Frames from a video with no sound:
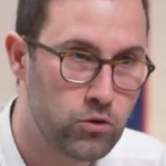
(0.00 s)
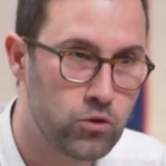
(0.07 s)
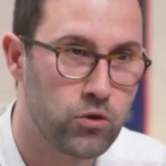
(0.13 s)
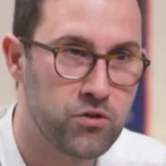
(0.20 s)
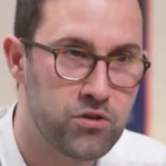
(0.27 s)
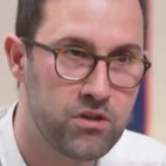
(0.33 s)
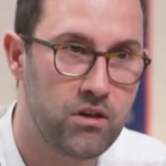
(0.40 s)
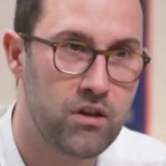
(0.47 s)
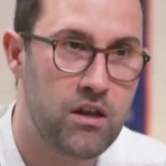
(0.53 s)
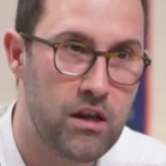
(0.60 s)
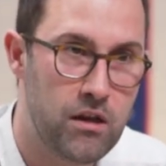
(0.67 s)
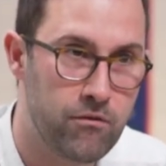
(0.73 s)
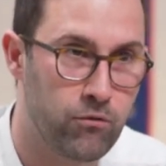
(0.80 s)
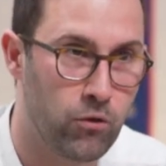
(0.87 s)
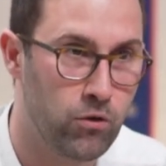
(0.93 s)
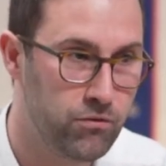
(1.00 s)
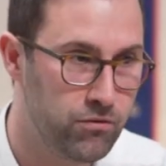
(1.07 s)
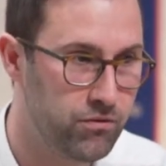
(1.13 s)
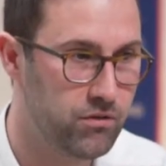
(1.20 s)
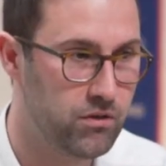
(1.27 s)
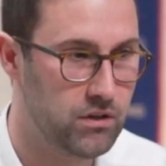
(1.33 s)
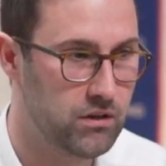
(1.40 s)
constantly
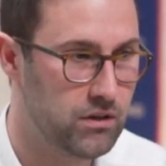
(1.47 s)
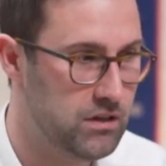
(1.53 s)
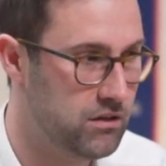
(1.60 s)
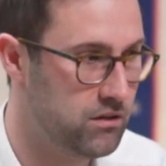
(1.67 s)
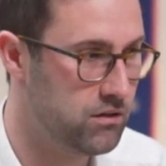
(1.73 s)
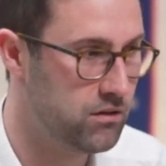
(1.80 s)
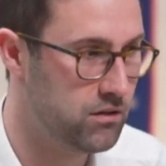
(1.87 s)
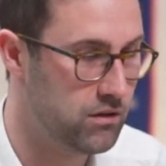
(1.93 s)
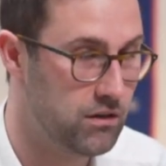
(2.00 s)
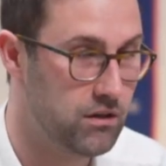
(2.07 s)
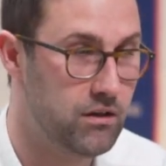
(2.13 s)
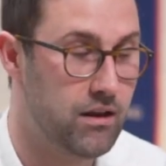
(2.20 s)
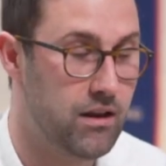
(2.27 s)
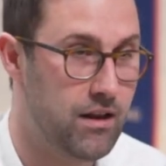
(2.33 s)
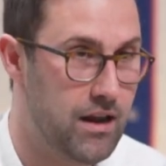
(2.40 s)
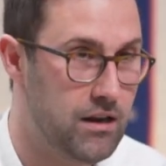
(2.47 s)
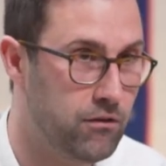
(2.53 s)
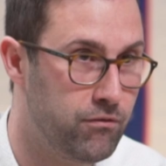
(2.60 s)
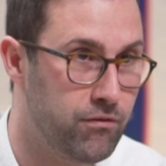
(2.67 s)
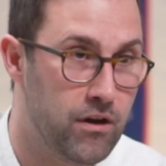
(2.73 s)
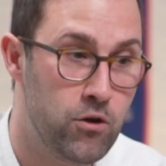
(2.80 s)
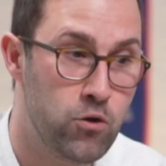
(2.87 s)
evolve in the
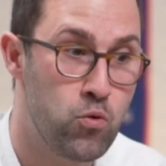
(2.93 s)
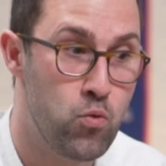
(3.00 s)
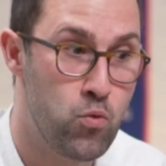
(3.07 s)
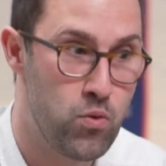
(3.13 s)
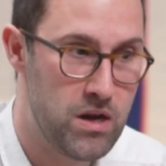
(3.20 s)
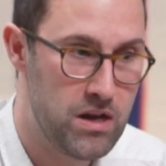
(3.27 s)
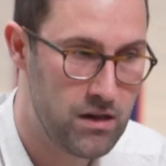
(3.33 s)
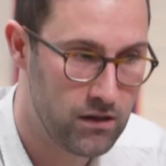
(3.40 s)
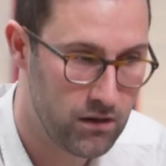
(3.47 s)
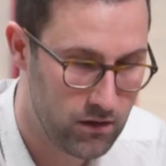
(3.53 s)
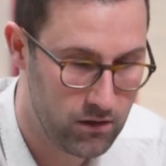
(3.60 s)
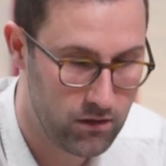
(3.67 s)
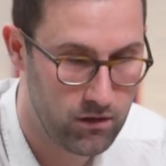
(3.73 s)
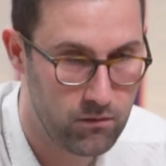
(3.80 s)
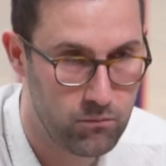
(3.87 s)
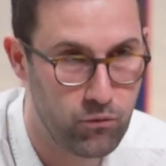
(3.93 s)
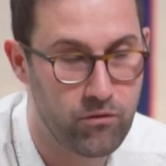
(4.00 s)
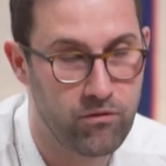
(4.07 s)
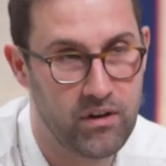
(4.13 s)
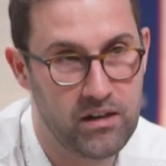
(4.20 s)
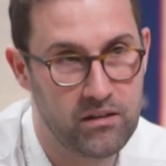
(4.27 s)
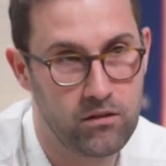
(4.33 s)
added value we
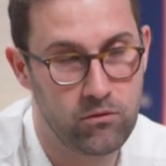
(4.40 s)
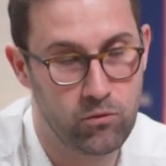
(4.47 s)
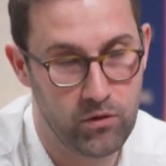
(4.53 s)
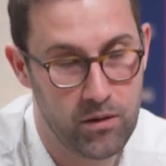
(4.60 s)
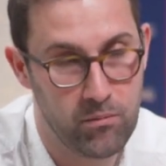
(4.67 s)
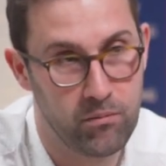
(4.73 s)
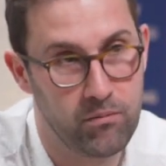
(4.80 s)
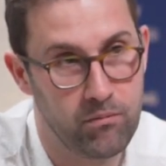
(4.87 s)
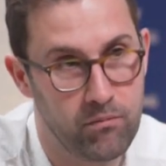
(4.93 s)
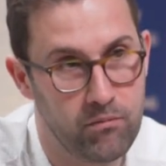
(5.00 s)
provide to them.